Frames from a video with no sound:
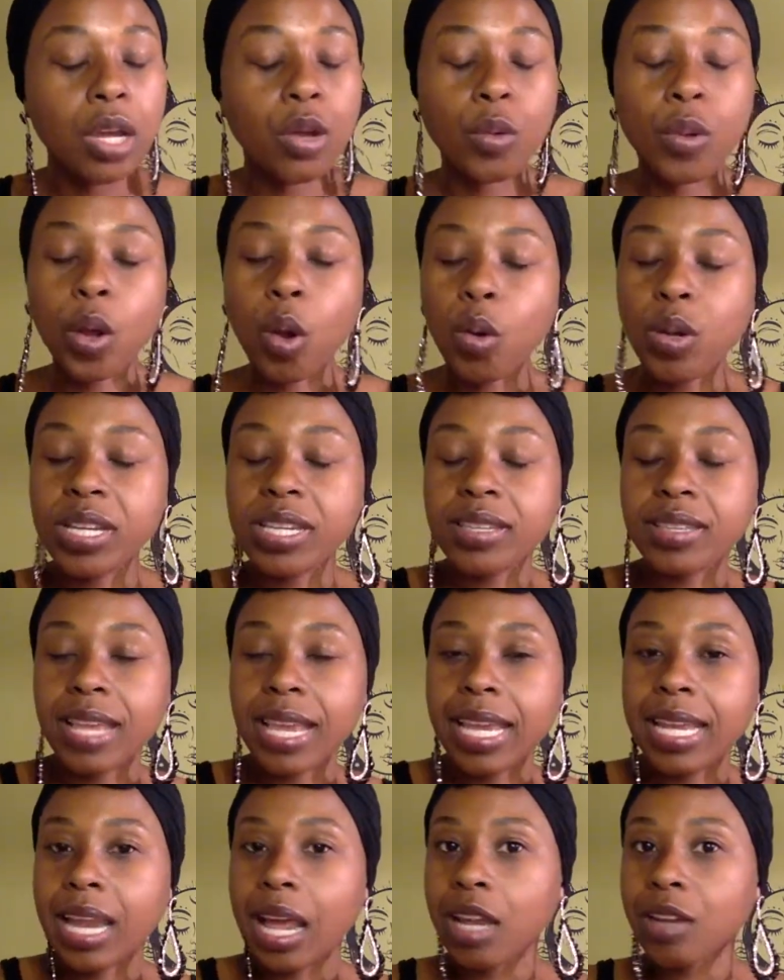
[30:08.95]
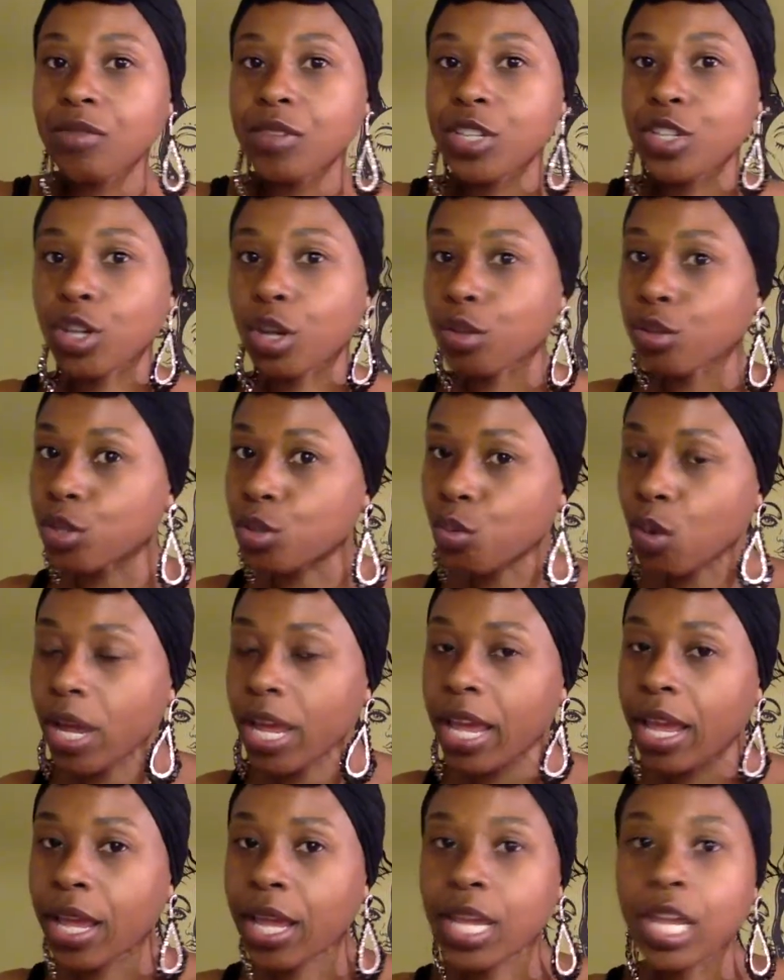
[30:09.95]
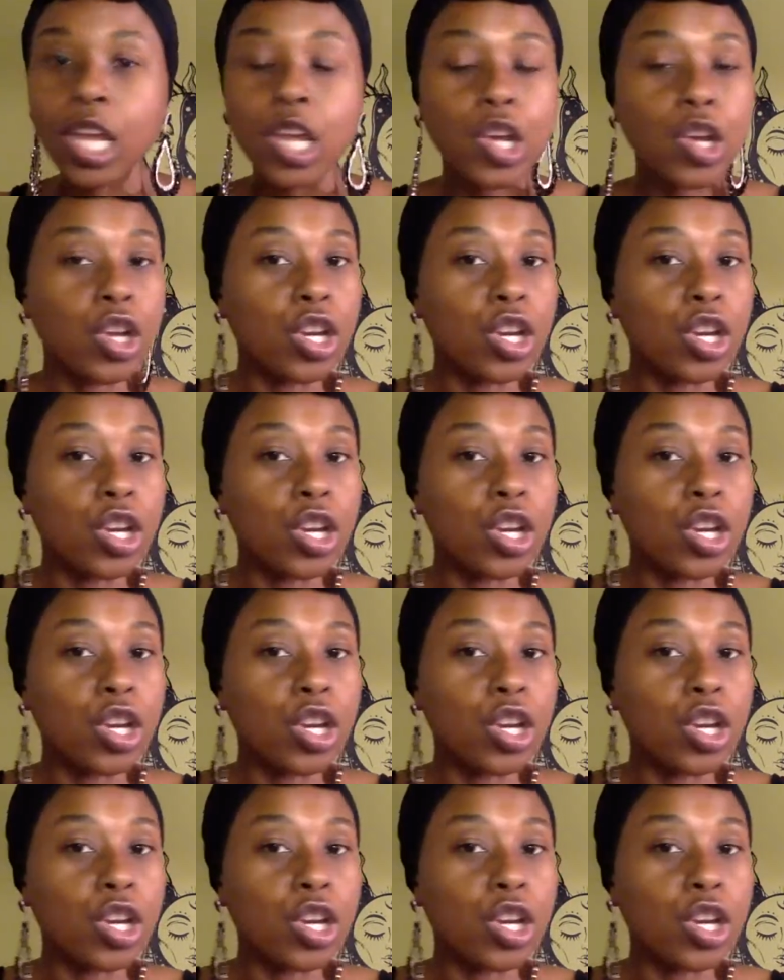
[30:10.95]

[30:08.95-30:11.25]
We always stayed out of each other's way,